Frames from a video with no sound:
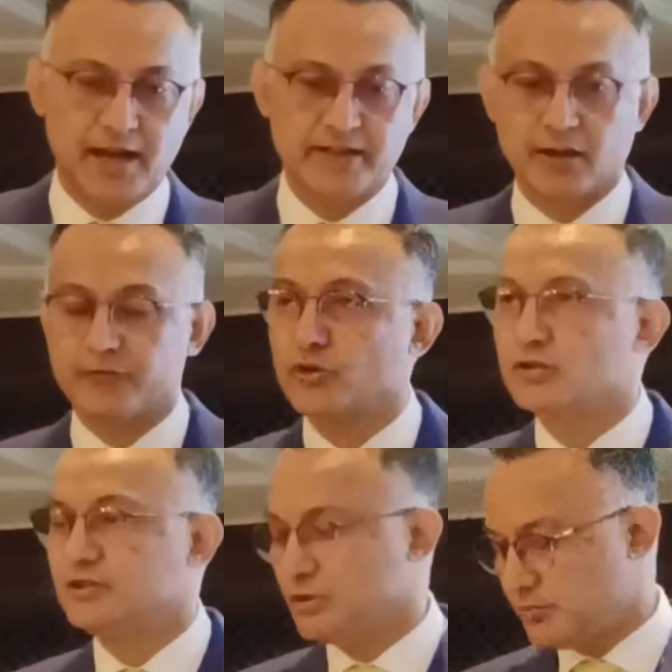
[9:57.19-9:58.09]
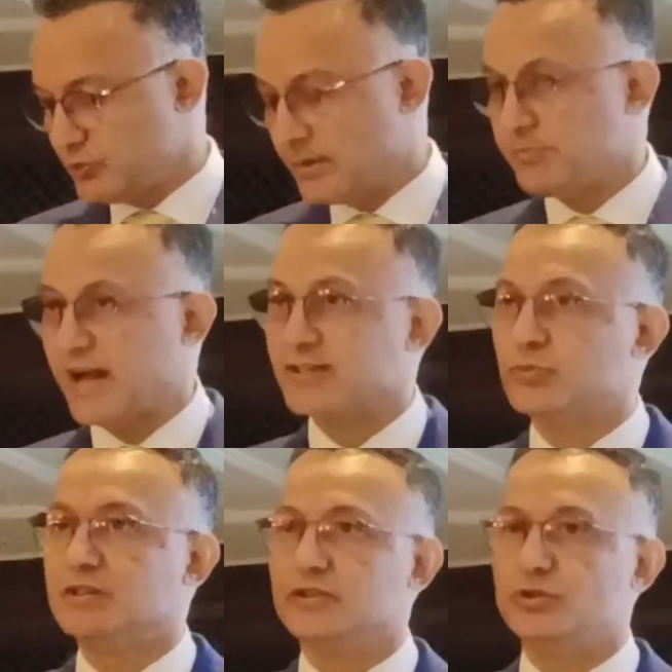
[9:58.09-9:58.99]
And yeah, of course, you know, we are
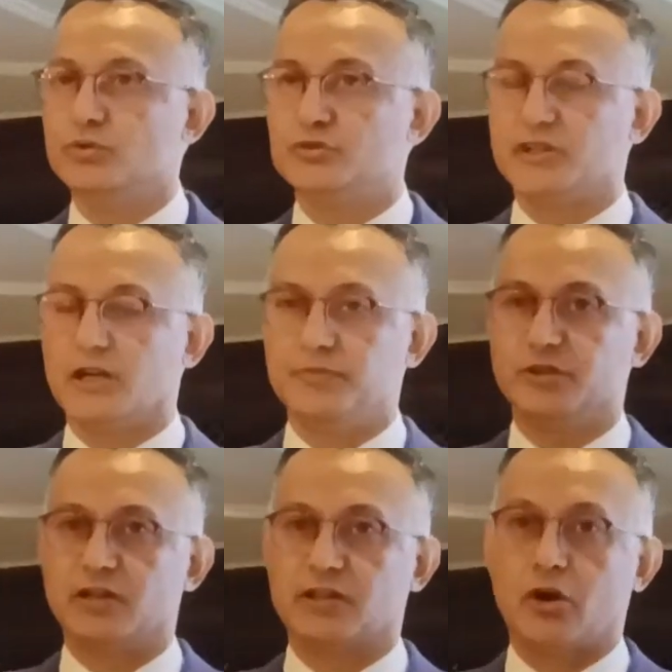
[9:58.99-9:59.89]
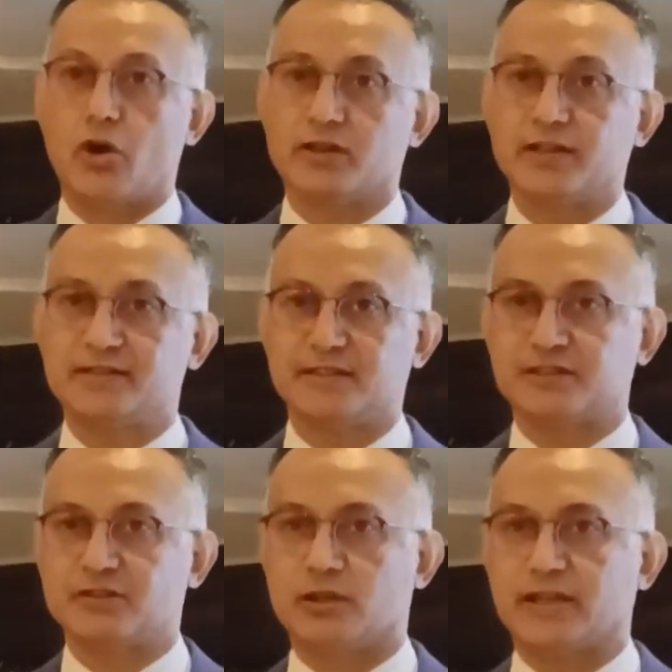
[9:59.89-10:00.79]
backed with a huge uh, you know,
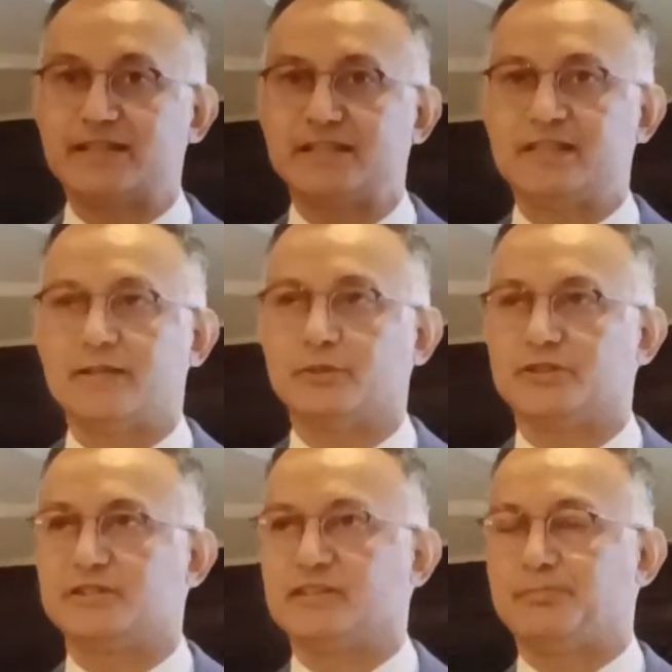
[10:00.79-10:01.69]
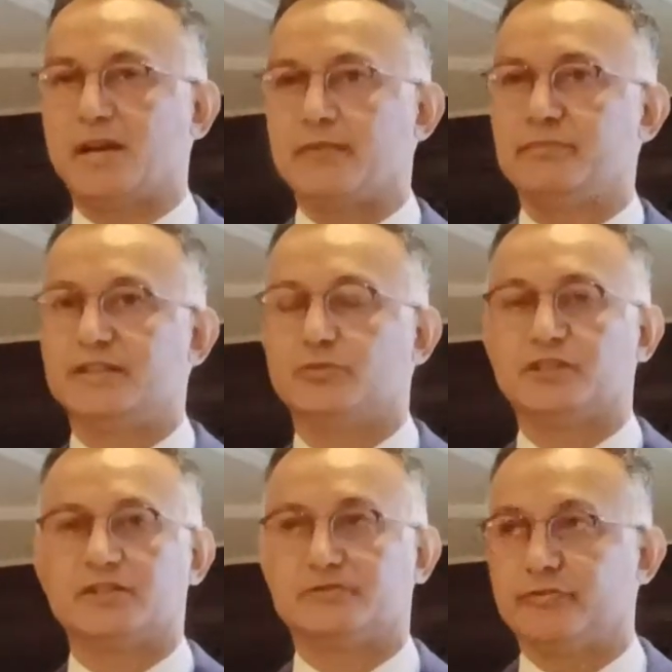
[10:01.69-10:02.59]
organization called NTT, which is Japan-based,
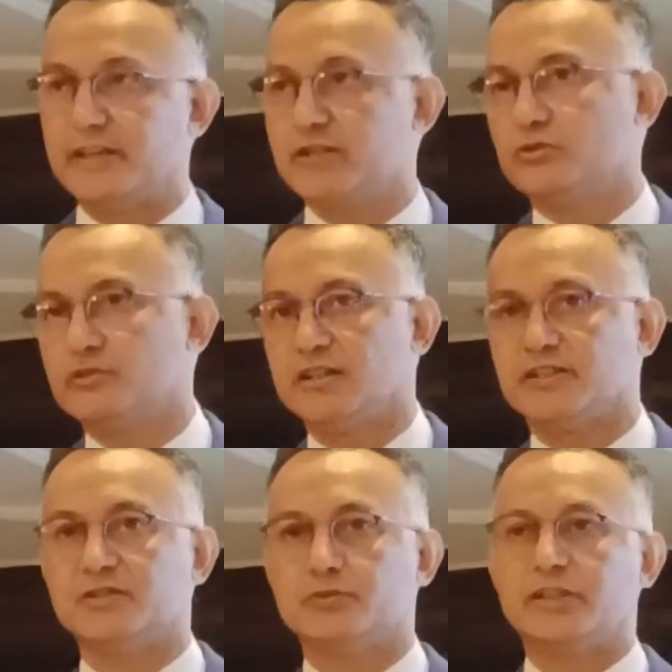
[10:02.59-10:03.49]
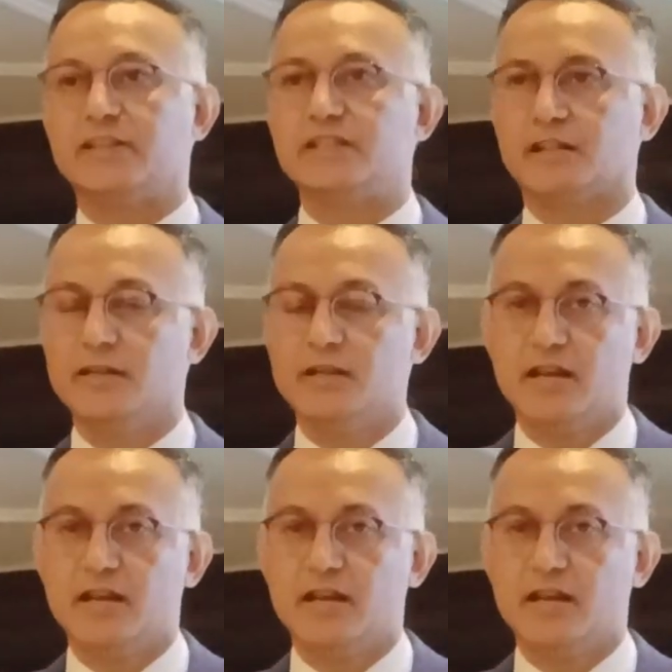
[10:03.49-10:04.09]
which has very good relations with India.